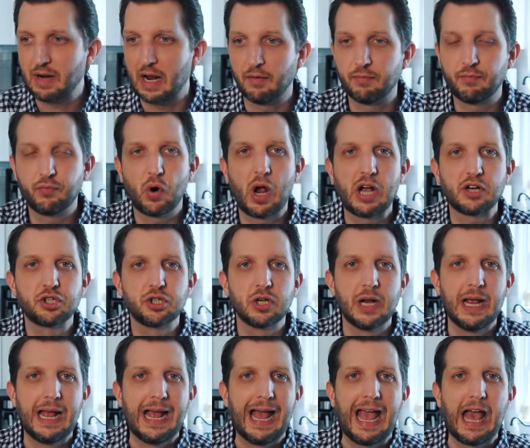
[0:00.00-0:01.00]
got a fresh,
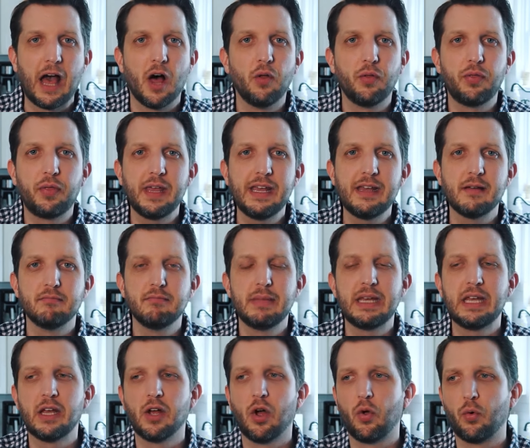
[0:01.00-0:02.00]
healthy
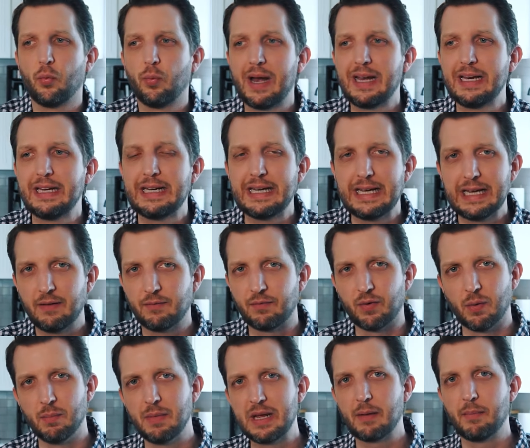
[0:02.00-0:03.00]
meal ready to eat
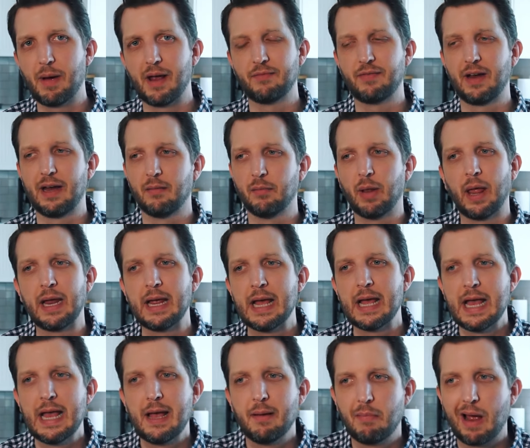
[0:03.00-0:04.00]
for me and my family.
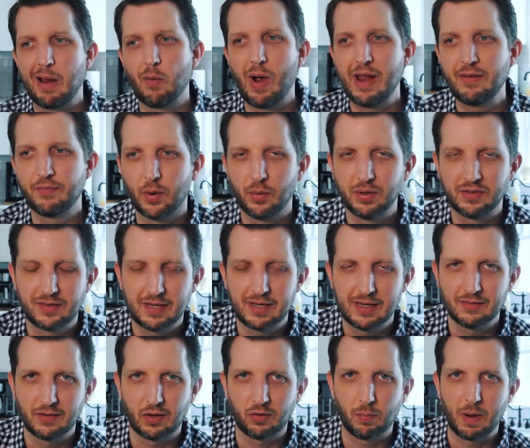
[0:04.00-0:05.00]
My wife always
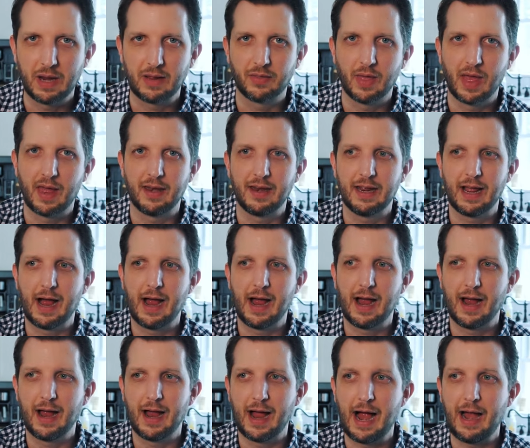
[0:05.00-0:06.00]
teases me that
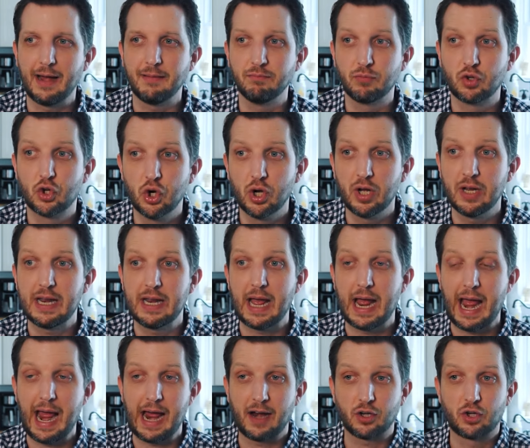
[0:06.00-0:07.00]
I'm good
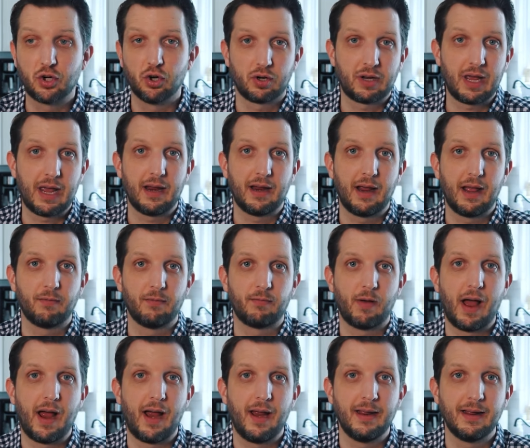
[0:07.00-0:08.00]
at cooking if
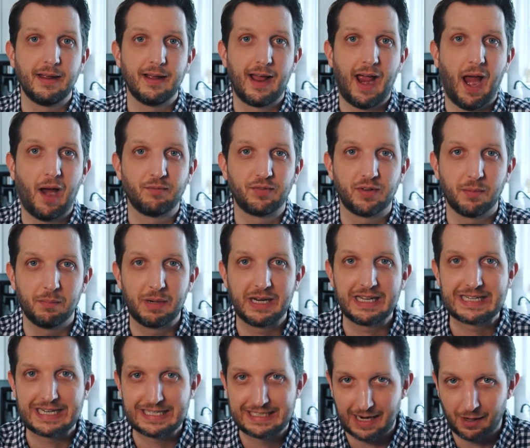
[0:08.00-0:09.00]
I have somebody
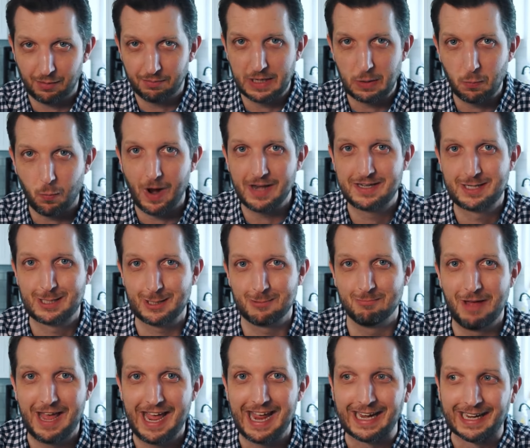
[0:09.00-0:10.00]
to tell me what to
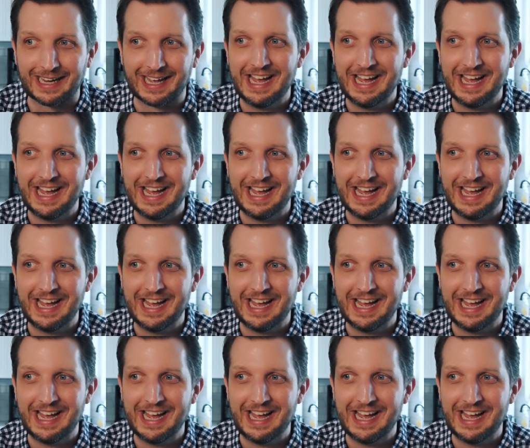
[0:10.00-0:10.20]
make.